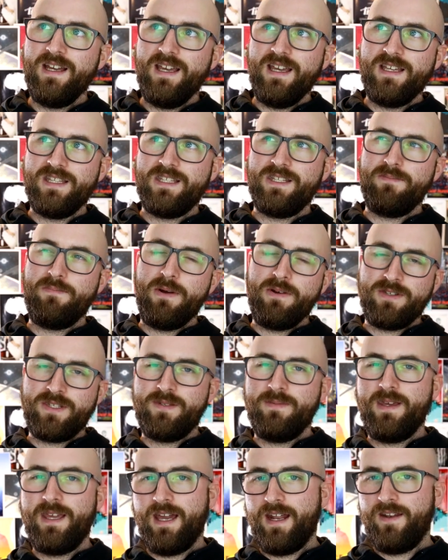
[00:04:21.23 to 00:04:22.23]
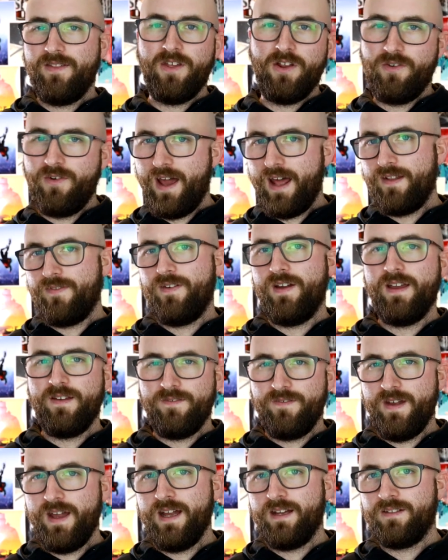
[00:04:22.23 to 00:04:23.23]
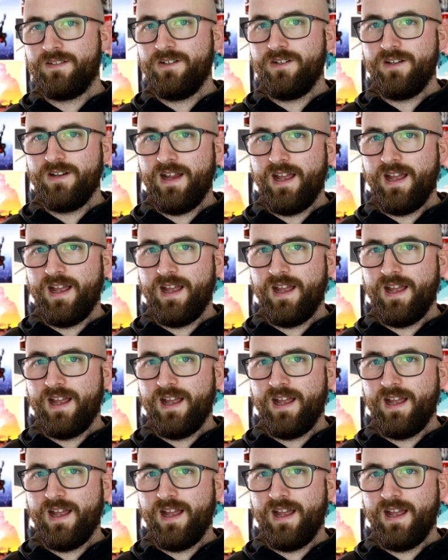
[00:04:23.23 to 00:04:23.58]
is supposed to be kind of the gratifying factor.